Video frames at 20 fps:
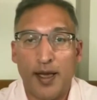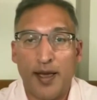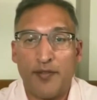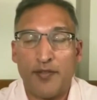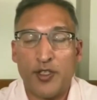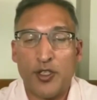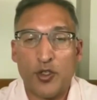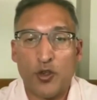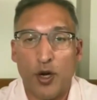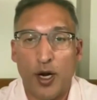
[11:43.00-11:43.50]
to
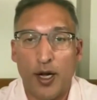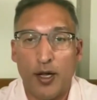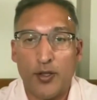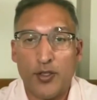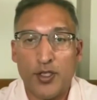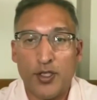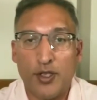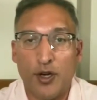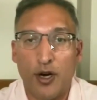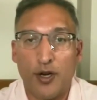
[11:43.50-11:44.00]
have his trial
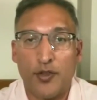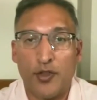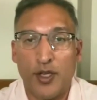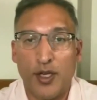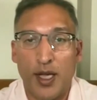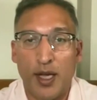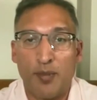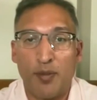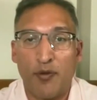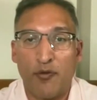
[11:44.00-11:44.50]
start the
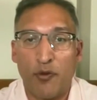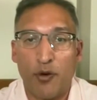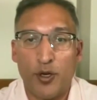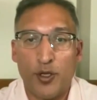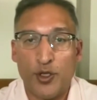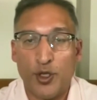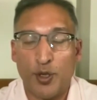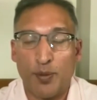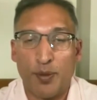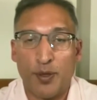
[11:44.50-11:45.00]
day before
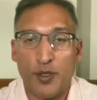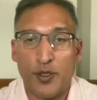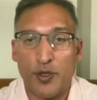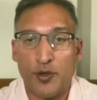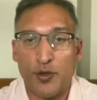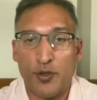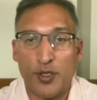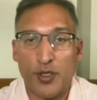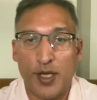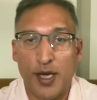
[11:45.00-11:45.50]
Super
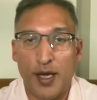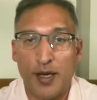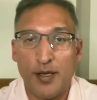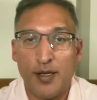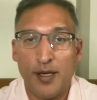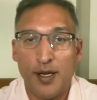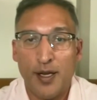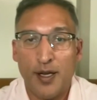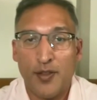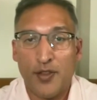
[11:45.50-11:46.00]
Tuesday,
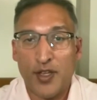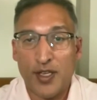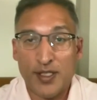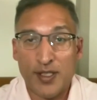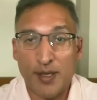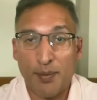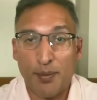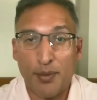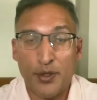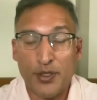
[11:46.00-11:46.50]
the
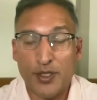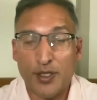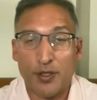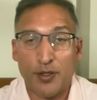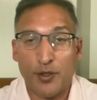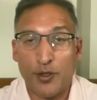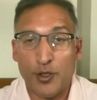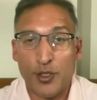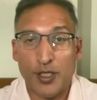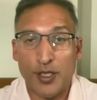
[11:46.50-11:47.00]
simple
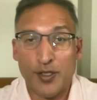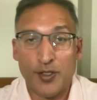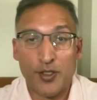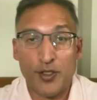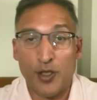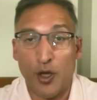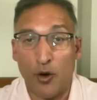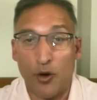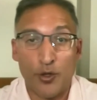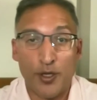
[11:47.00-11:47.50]
solution is
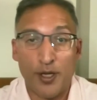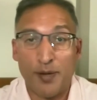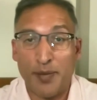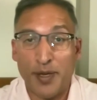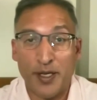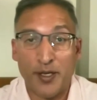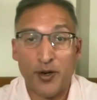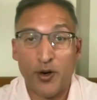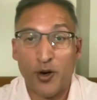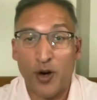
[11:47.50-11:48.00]
don't
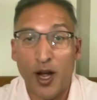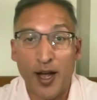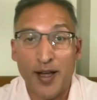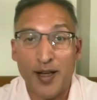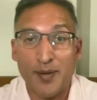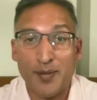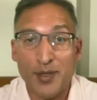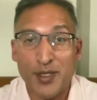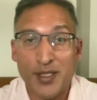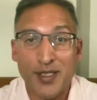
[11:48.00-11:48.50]
commit
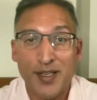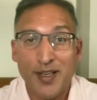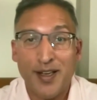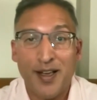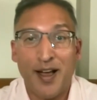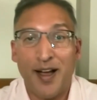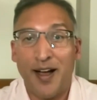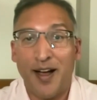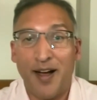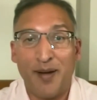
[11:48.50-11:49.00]
crimes
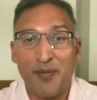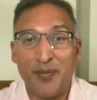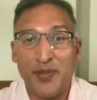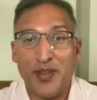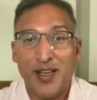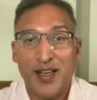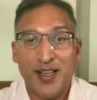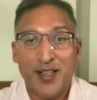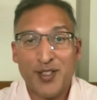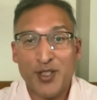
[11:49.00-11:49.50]

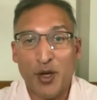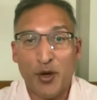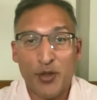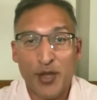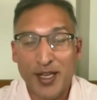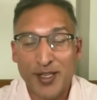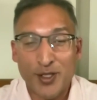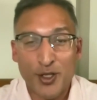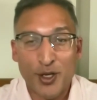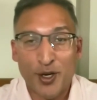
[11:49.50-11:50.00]
so
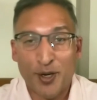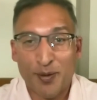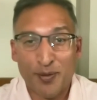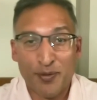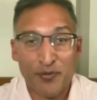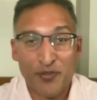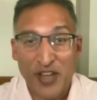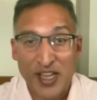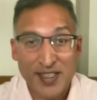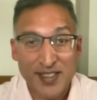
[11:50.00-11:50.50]
that
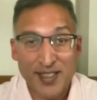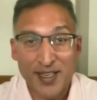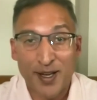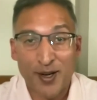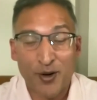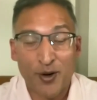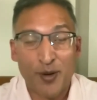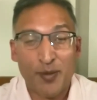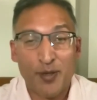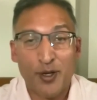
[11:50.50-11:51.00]
you're facing
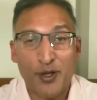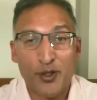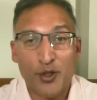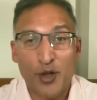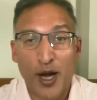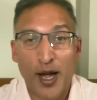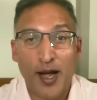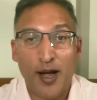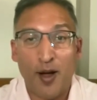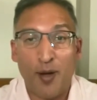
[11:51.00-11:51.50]
a criminal
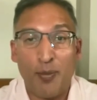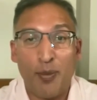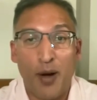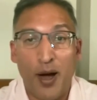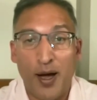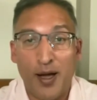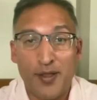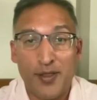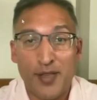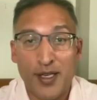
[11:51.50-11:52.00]

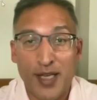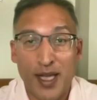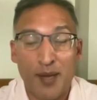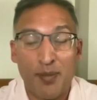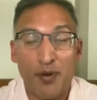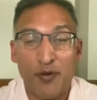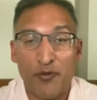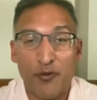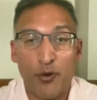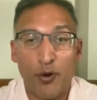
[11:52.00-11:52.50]
trial the day
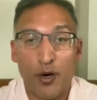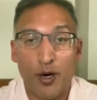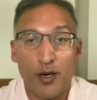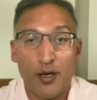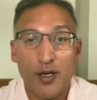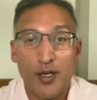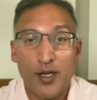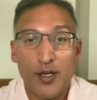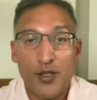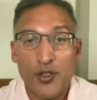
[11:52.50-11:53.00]

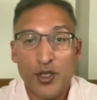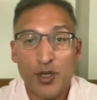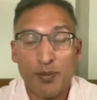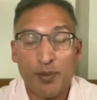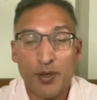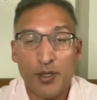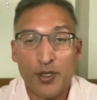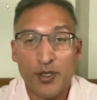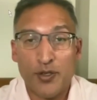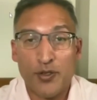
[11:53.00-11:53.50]
before
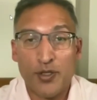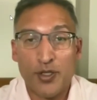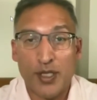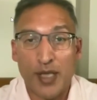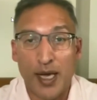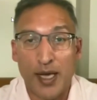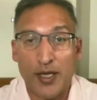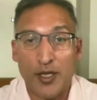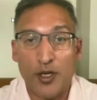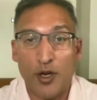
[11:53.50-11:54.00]
Super
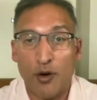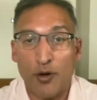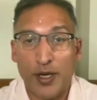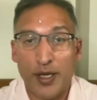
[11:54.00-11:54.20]
Tuesday.